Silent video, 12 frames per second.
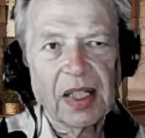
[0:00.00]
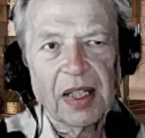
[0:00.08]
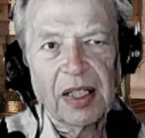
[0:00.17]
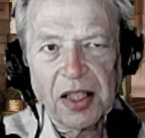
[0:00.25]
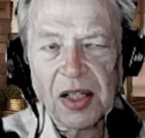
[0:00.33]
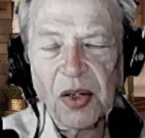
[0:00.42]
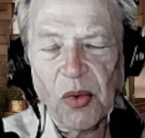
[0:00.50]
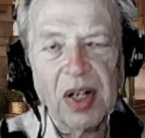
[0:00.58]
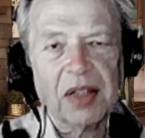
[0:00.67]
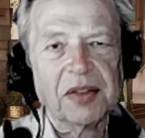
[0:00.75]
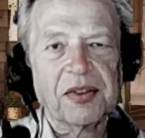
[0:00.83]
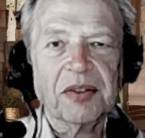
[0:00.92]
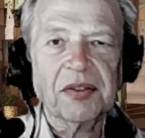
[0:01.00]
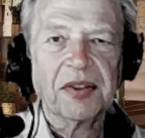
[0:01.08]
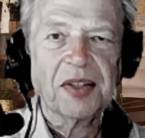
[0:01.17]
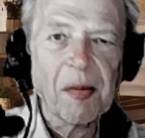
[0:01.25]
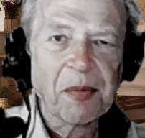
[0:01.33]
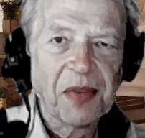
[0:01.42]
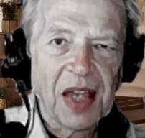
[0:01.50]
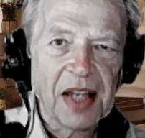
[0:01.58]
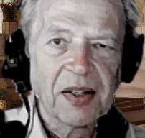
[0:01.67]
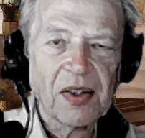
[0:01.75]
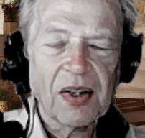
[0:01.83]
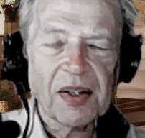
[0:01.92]
You don't want to dump that
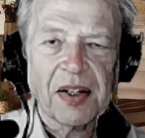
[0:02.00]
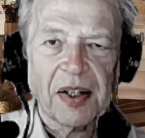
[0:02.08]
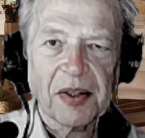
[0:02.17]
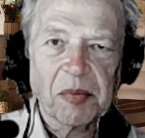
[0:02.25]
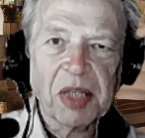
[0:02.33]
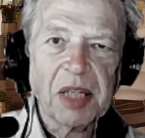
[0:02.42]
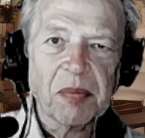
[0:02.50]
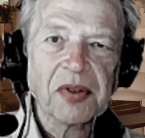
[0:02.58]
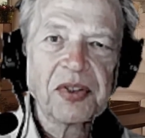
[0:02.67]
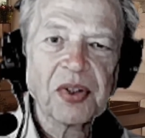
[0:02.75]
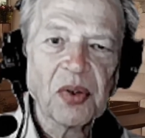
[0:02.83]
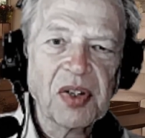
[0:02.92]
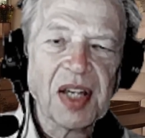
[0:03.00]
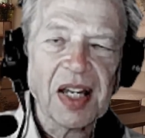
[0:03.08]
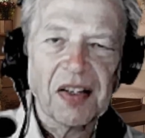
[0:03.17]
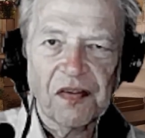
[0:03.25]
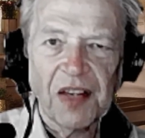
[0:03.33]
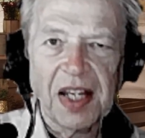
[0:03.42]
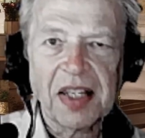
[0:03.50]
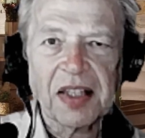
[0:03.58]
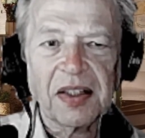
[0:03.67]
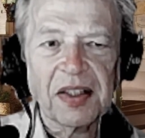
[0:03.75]
on other people, so you kind of fake it,